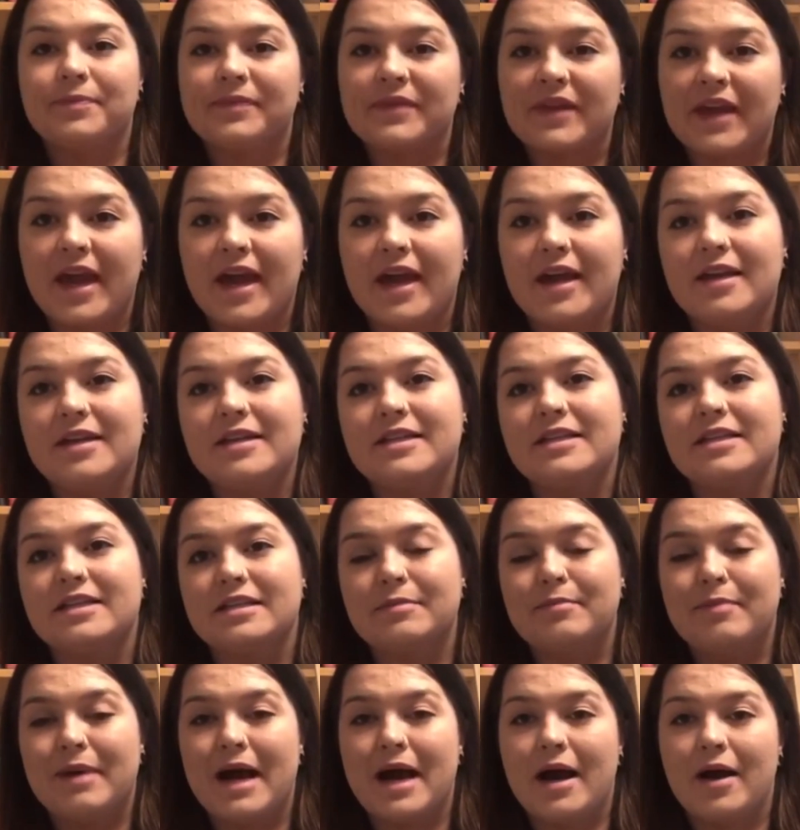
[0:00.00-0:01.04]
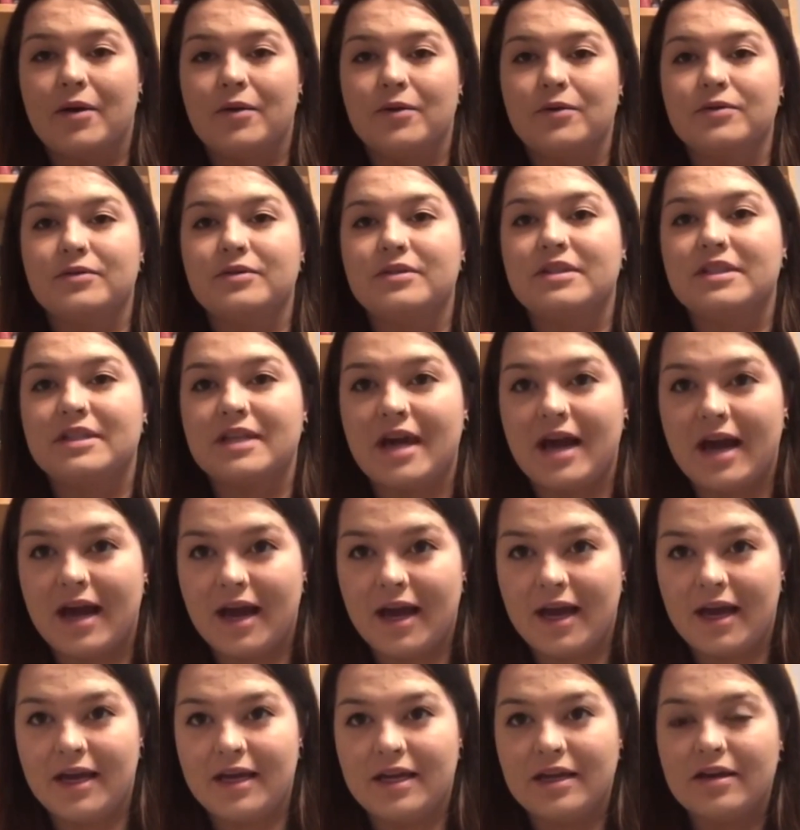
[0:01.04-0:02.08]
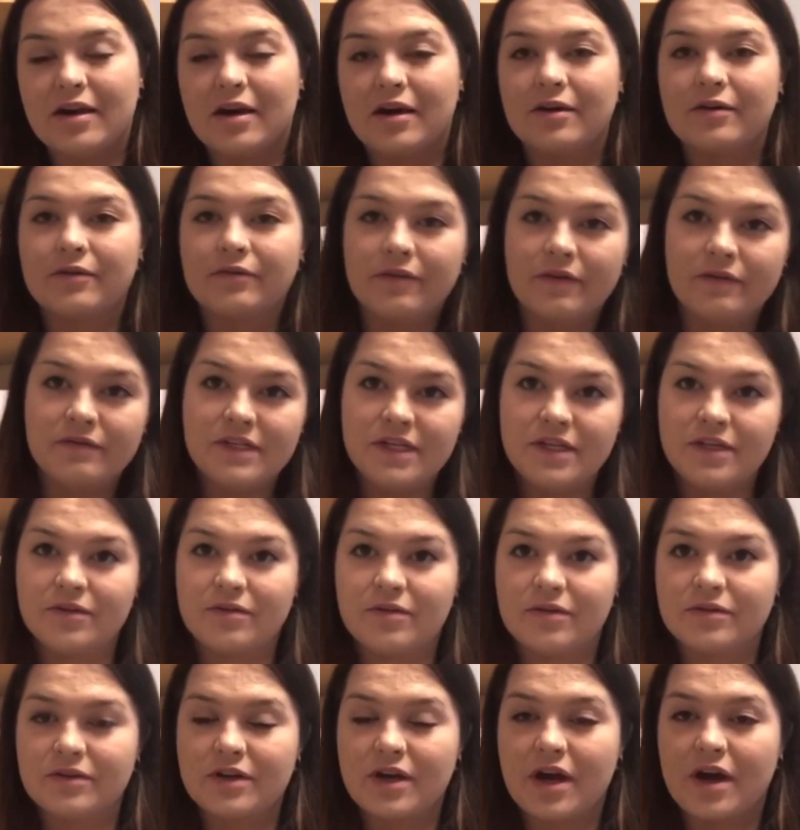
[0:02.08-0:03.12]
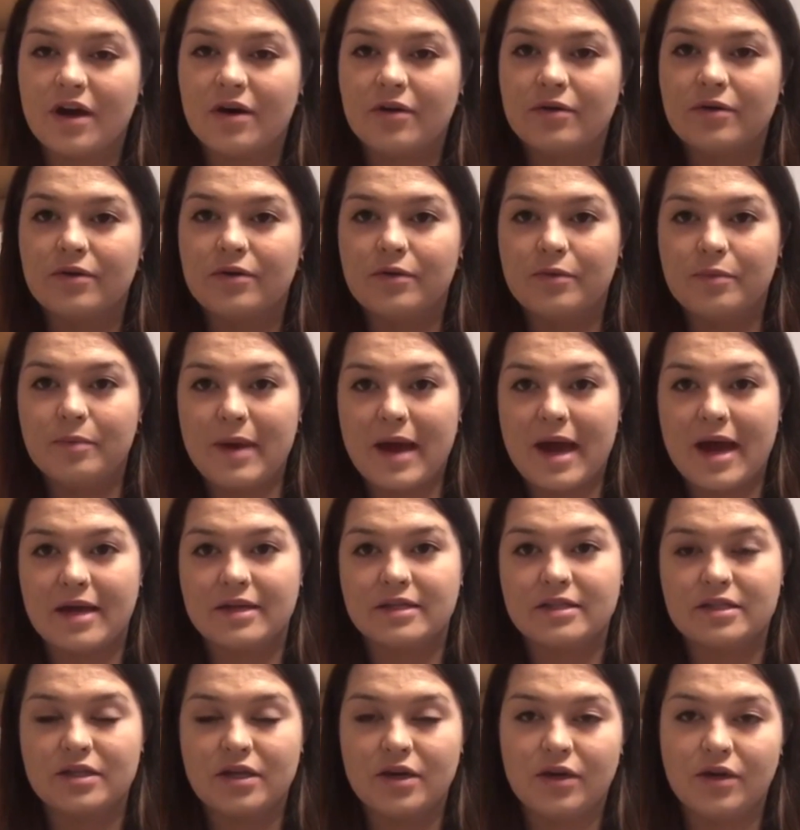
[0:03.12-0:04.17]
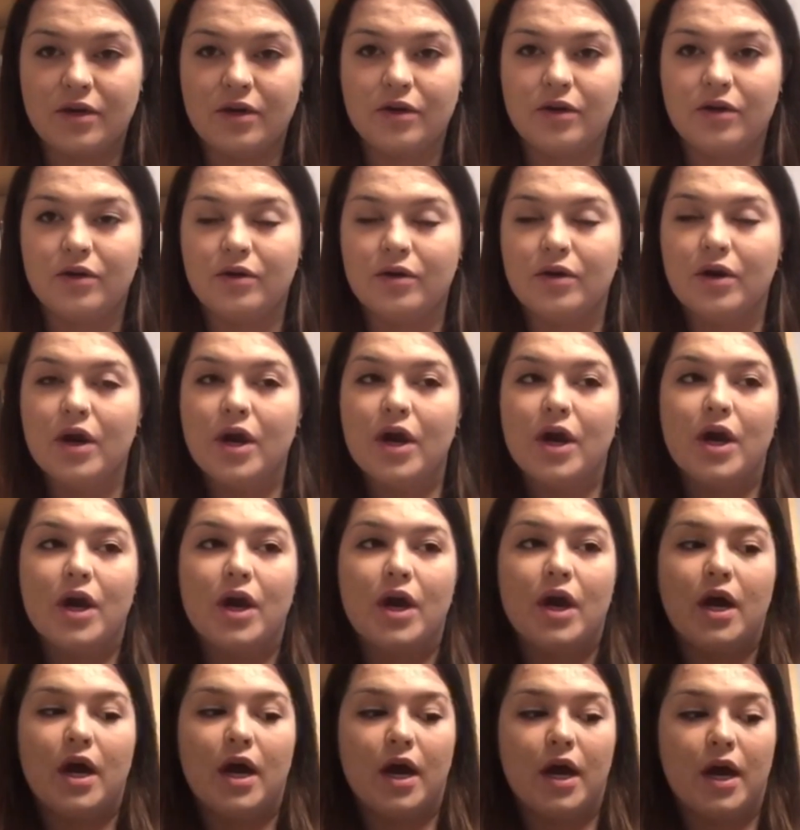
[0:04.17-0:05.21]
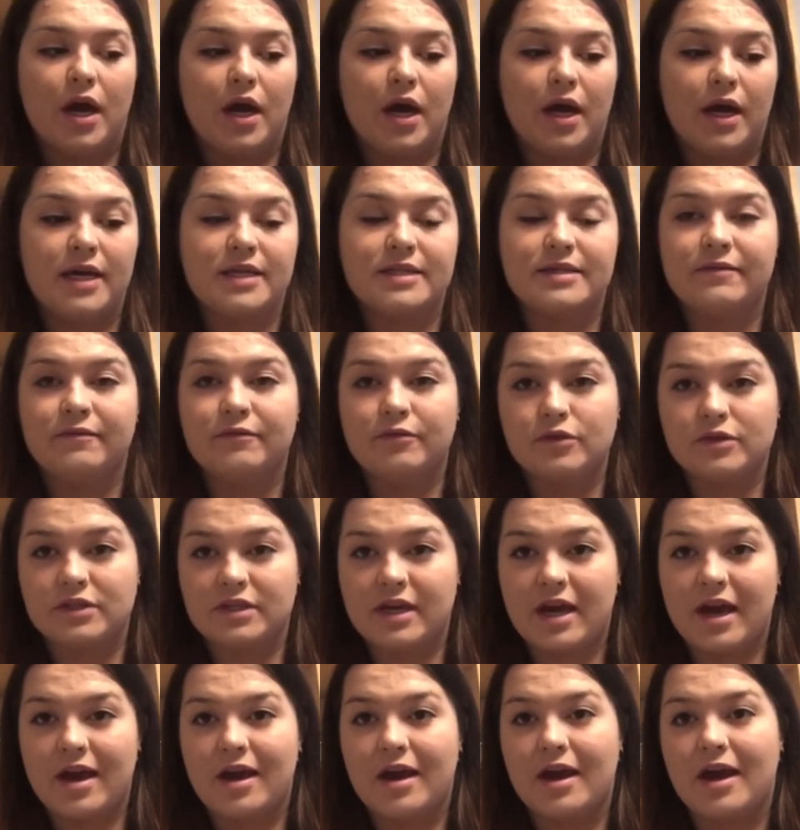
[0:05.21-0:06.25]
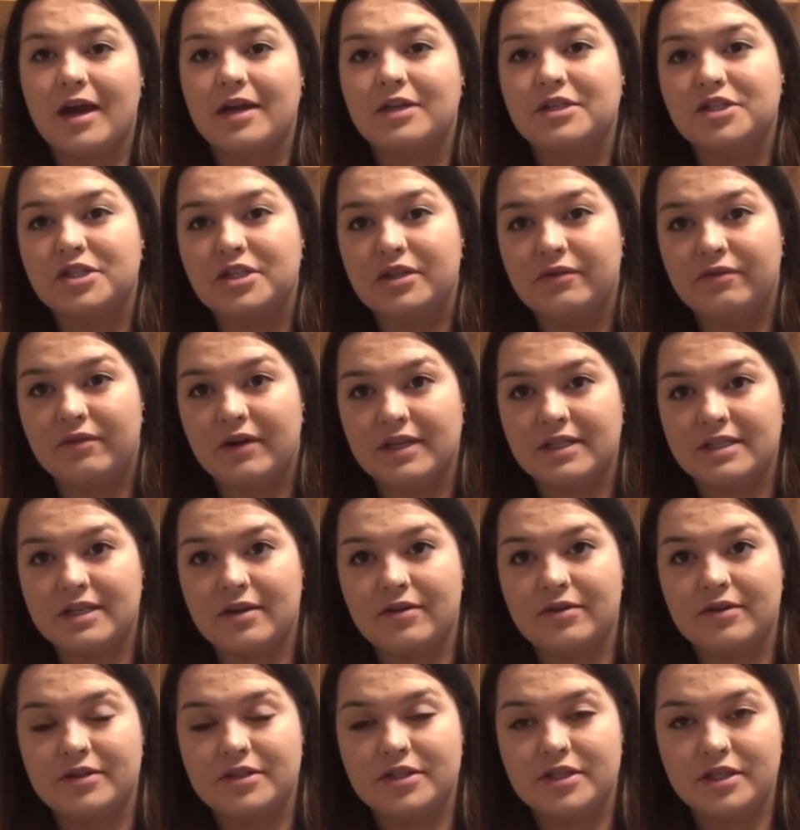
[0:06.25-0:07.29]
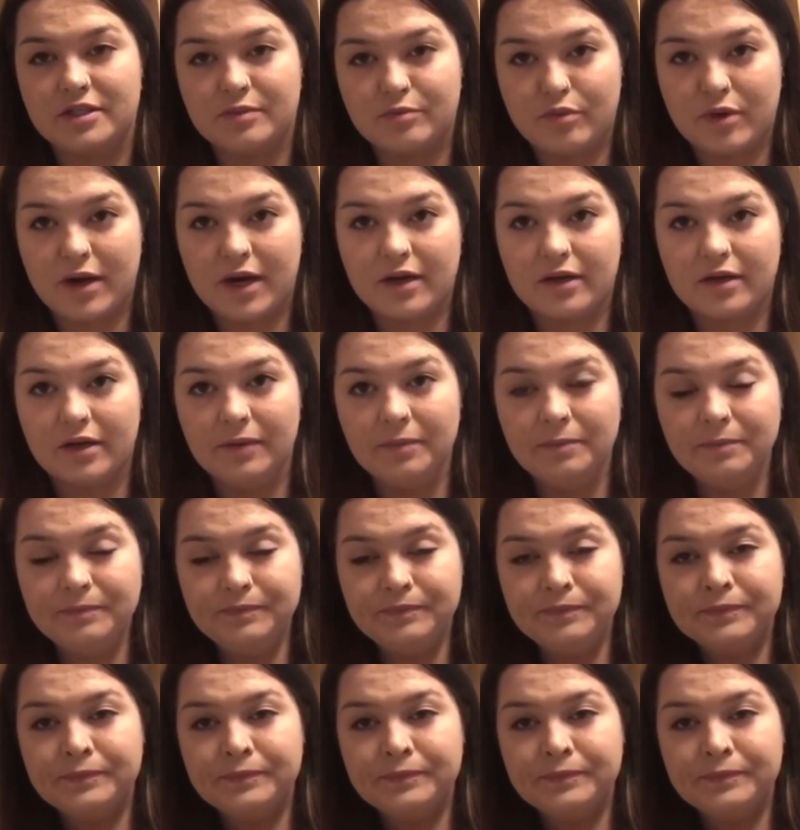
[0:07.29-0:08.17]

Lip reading: Careless is about a young 15-year-old girl called Bess who is in foster care, and she finds out that she's pregnant.